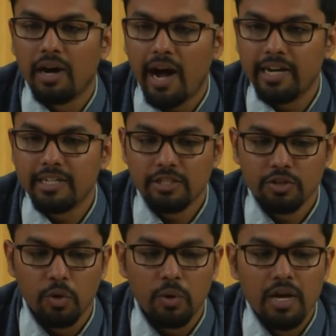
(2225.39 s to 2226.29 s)
eye does not
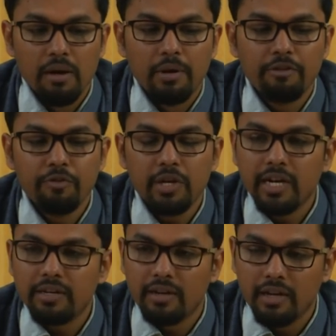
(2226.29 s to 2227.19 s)
go, but if we
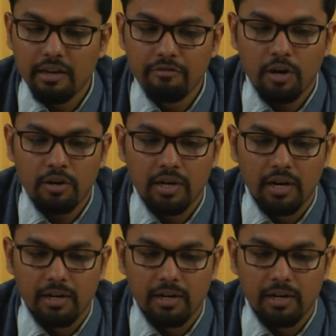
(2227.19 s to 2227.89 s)
get, uh, give our